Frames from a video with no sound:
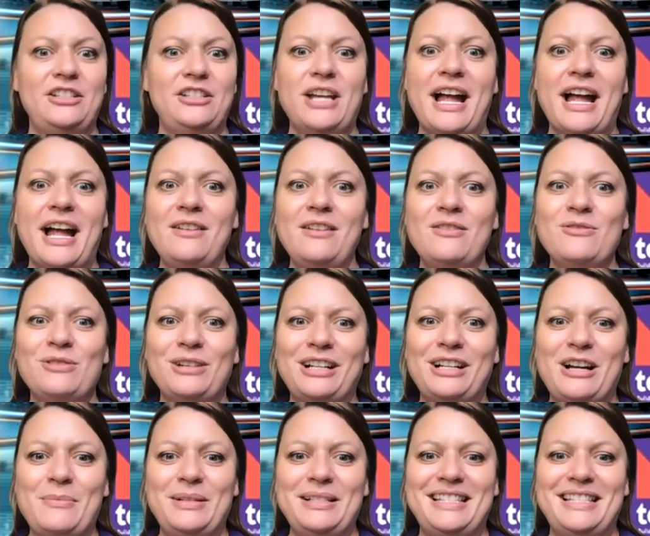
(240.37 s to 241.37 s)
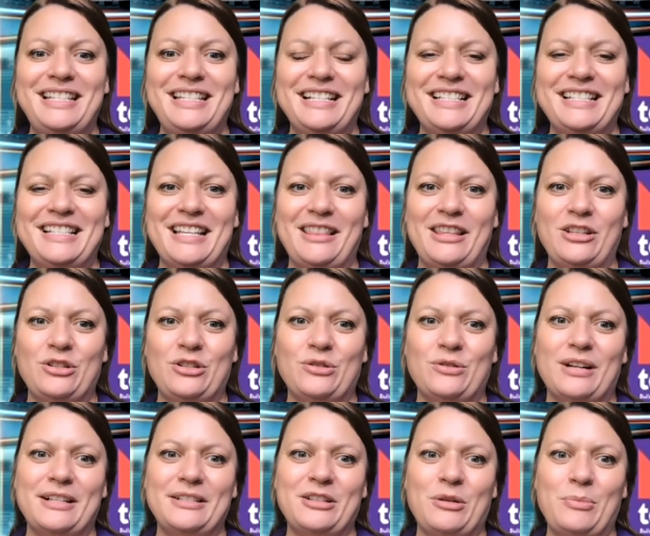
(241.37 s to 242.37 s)
chat or come and see us at the
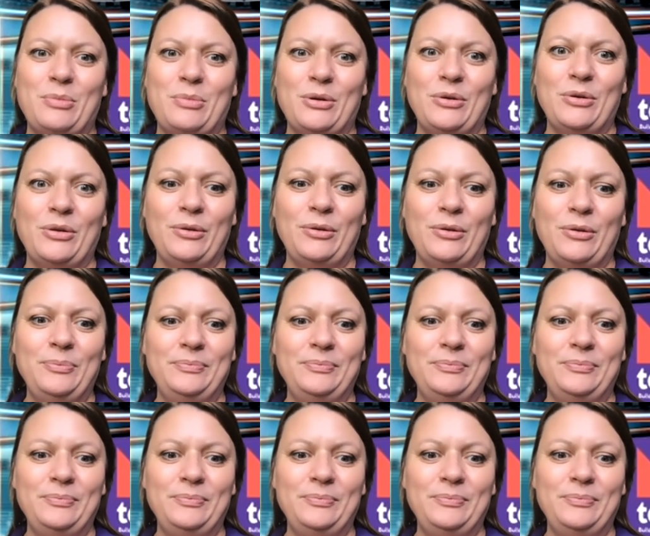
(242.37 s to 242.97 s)
Terazo booth.